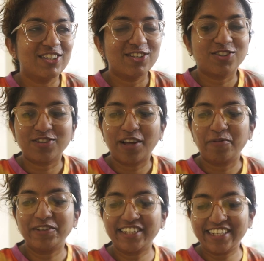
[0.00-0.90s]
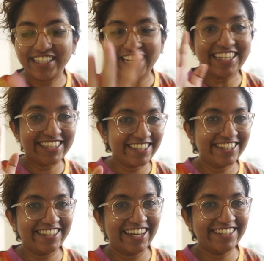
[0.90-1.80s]
So that was a great
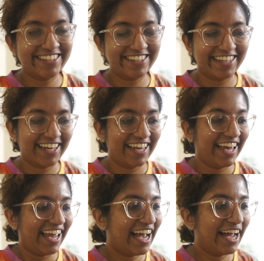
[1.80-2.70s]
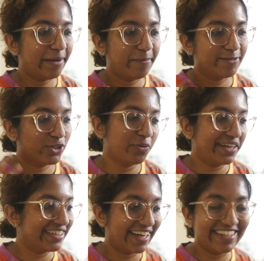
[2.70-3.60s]
success. I am so
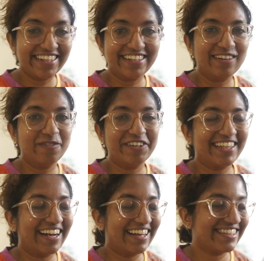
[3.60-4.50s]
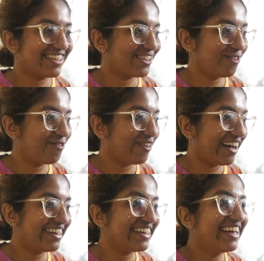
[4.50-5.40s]
excited with classes so
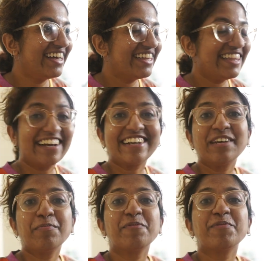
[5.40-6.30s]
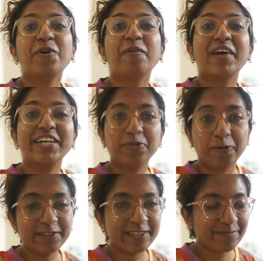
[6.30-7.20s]
far. They are keeping me on my
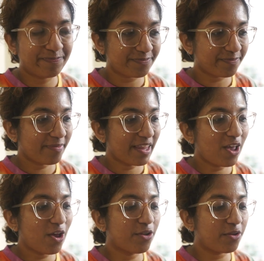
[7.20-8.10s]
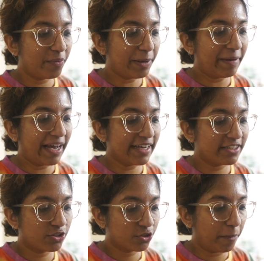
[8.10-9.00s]
toes. On the way back, I
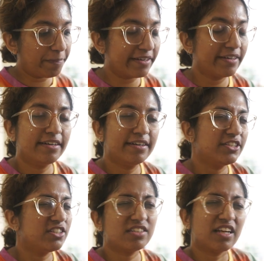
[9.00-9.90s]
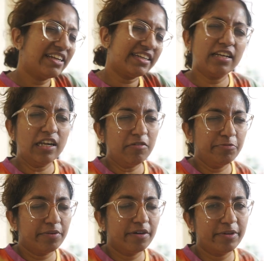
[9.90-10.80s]
stopped just a
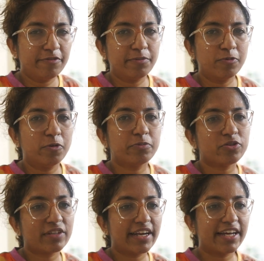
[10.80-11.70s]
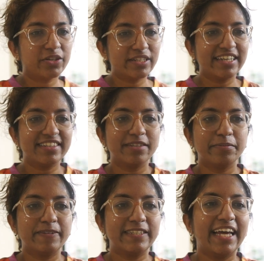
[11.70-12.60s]
little away from home so that I could get
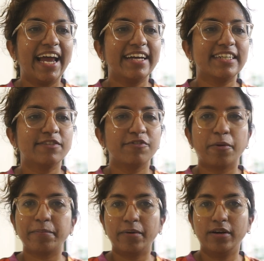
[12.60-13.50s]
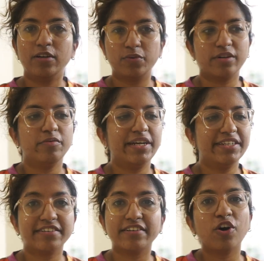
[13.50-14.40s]
some snacks from a local
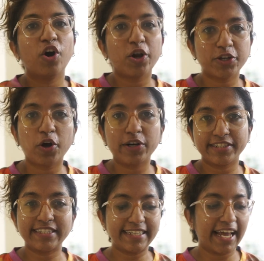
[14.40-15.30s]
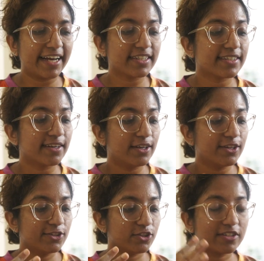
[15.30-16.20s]
vendor, hot snacks.
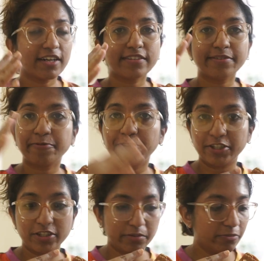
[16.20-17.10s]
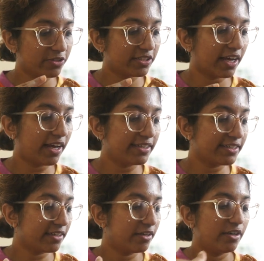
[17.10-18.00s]
So there are some fresh
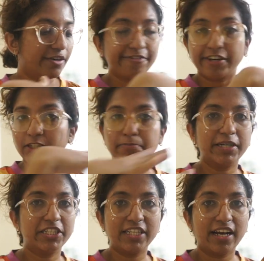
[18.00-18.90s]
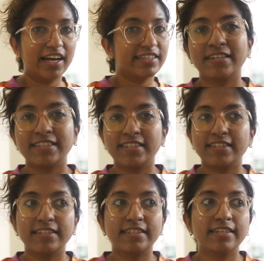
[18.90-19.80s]
samosas, fresh bhajiyas.
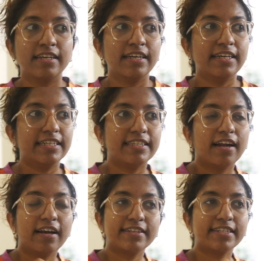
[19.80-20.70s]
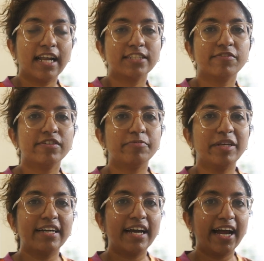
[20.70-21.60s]
Since it's our last class for the
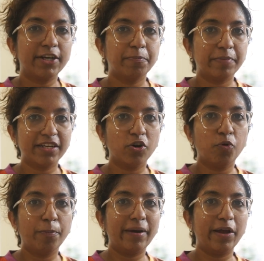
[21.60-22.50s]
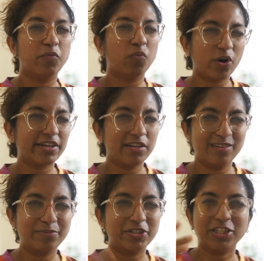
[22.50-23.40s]
week, I had to bring home my
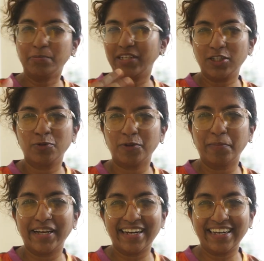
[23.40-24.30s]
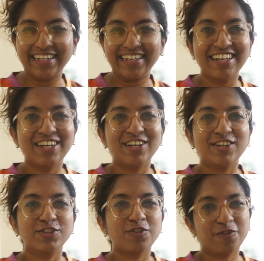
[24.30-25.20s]
water, which is mixed with my clay.
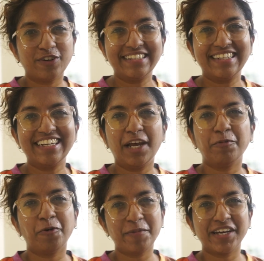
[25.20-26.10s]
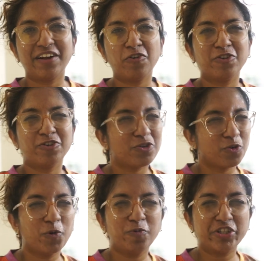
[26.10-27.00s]
So firstly, I'm roaming around on the
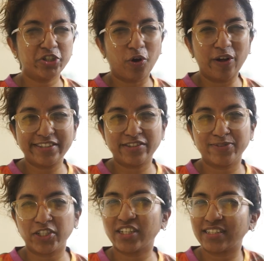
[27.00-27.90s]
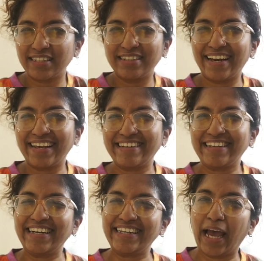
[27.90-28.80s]
road with shorts, which doesn't like
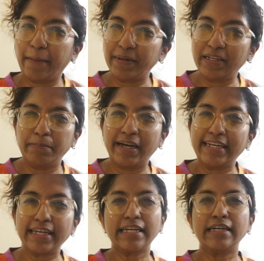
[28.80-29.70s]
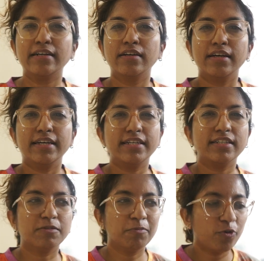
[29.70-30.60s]
really happen in my area. It
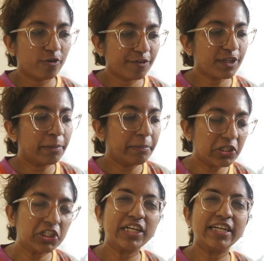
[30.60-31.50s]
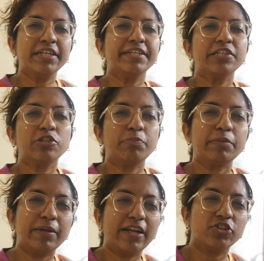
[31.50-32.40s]
is more of a commercial area, so
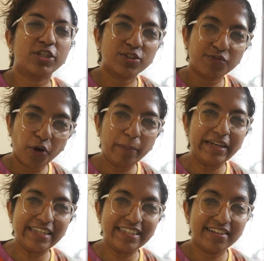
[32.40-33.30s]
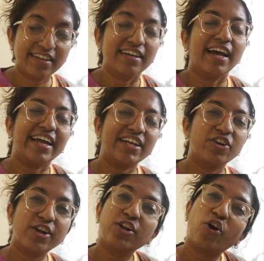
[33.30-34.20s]
people are dressed formally, and I
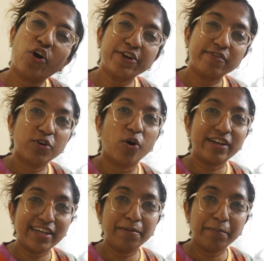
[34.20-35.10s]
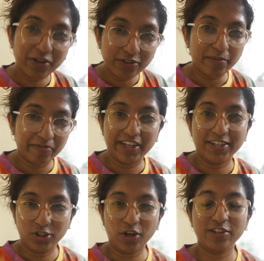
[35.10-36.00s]
got a lot of gawking because I'm
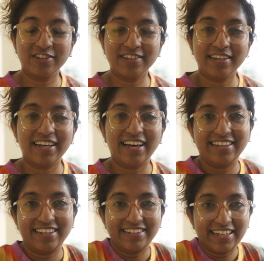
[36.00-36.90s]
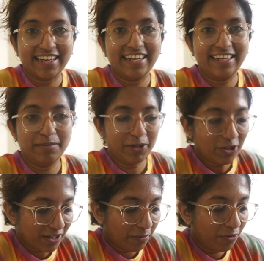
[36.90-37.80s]
wearing shorts. And then secondly,
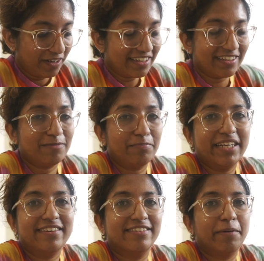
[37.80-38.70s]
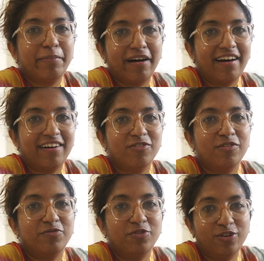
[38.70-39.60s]
because I'm holding this big
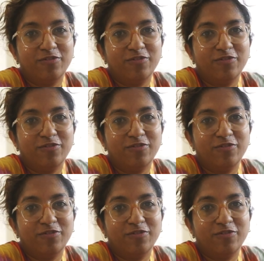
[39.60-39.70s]
dabba full